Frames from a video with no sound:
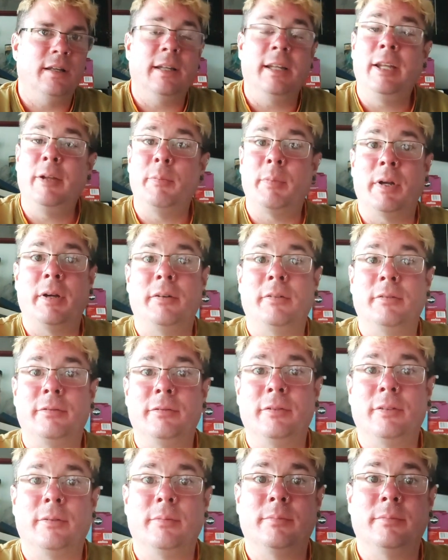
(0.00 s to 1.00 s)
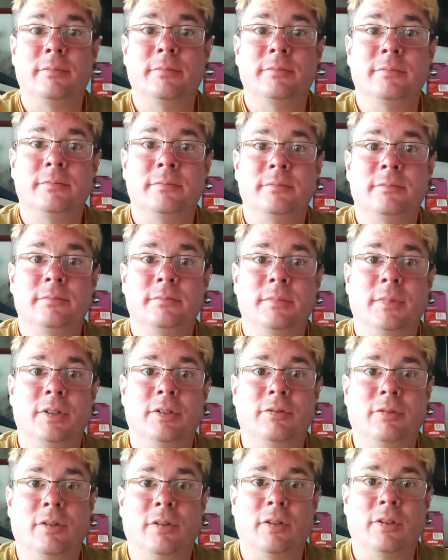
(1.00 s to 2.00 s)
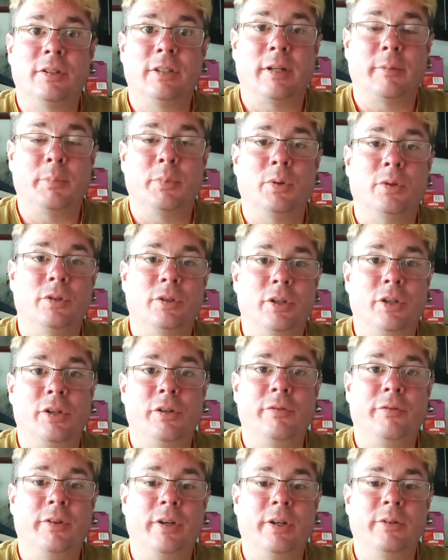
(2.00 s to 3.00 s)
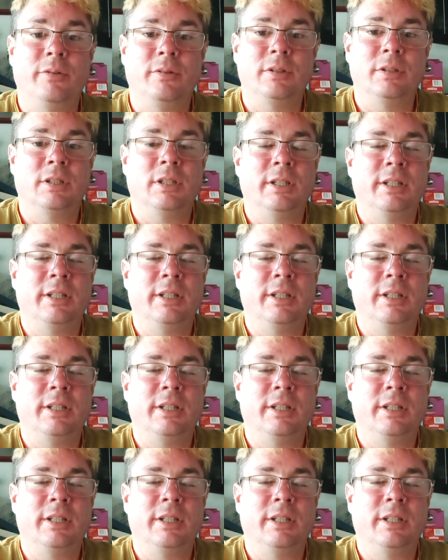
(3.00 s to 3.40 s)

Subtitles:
email from Motorola, because I bought a new phone,